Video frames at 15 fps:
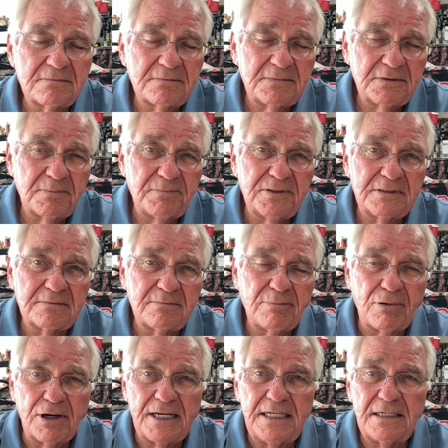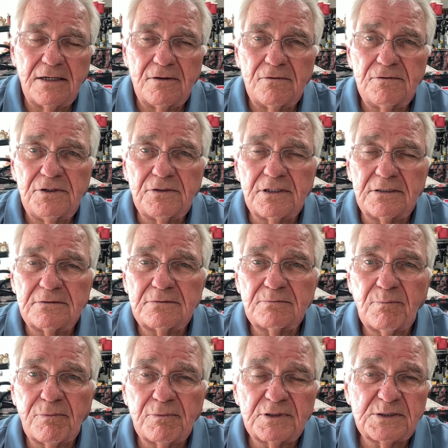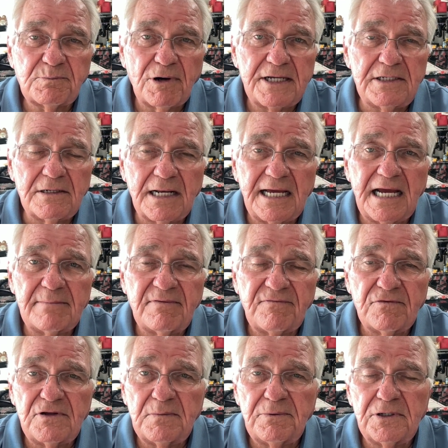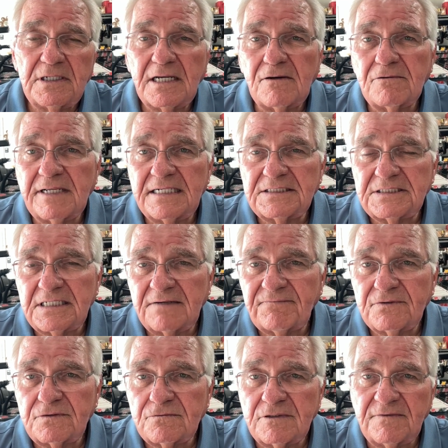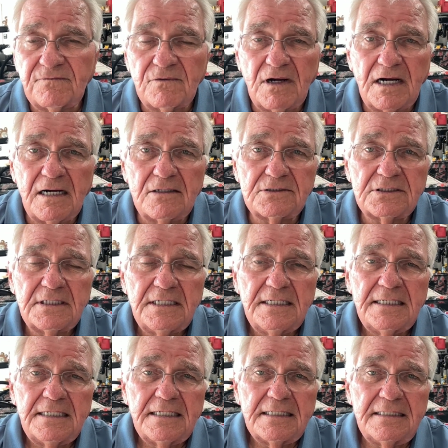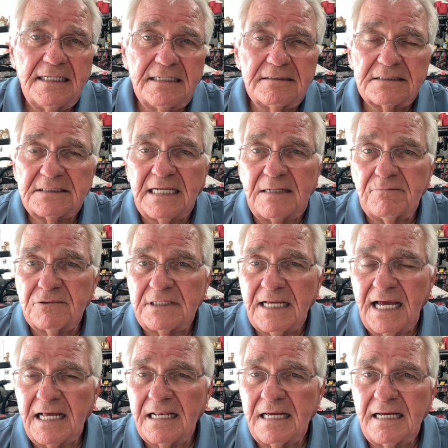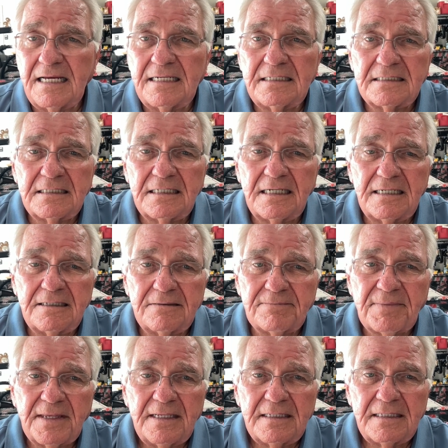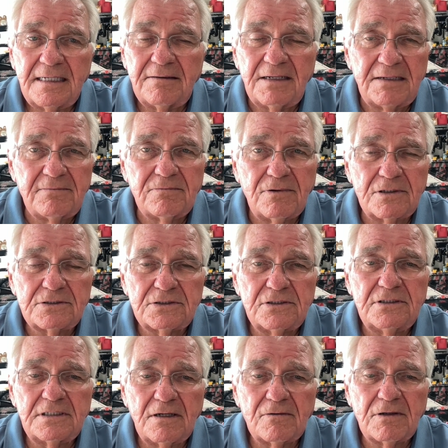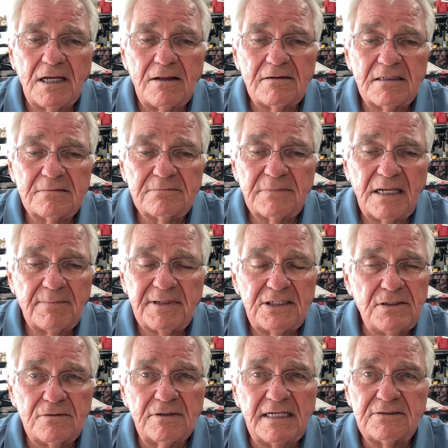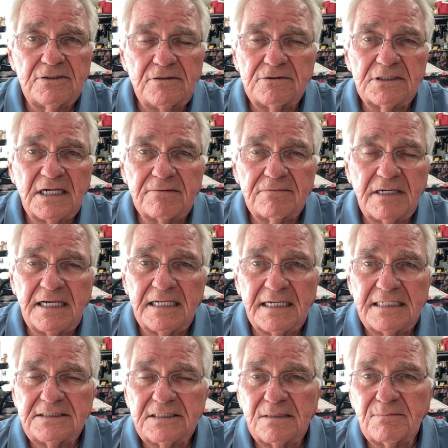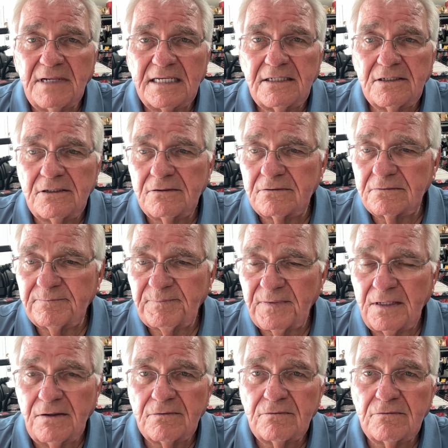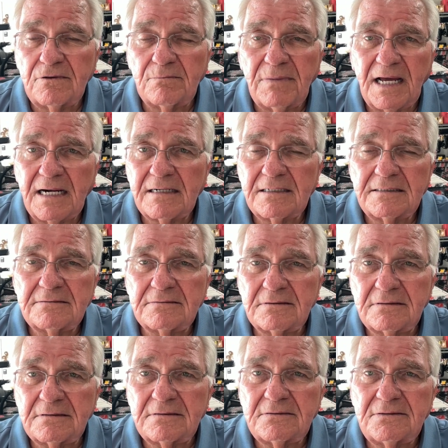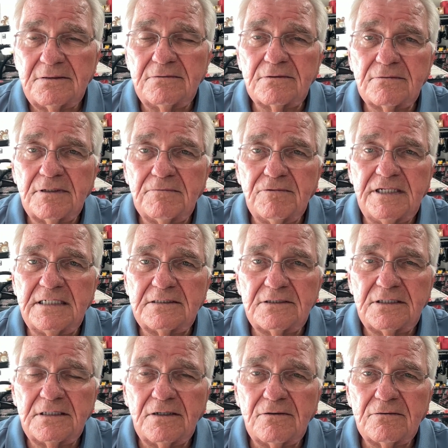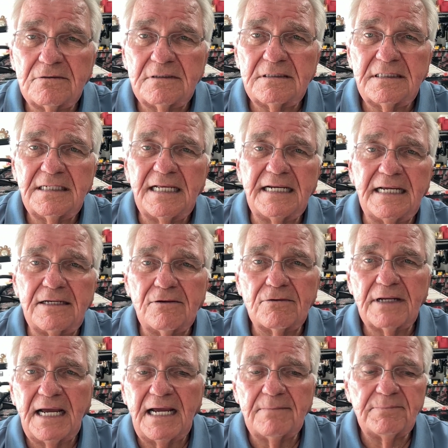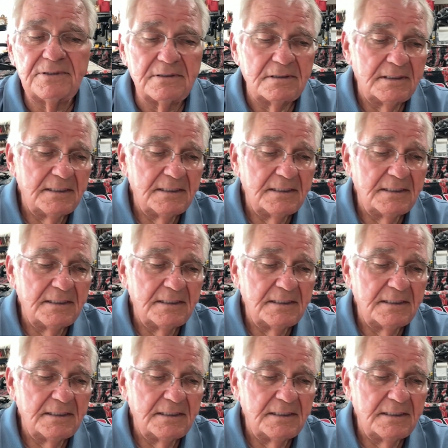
you're putting braid on, you can spray your line before you put it on. Let it set for 24 hours. Then the same with nylon. It works good on all of them. But I mean, you don't have to use it every day. It ain't something like you're going to go through a bottle in 2 or 3 weeks. You know, that ain't going to happen.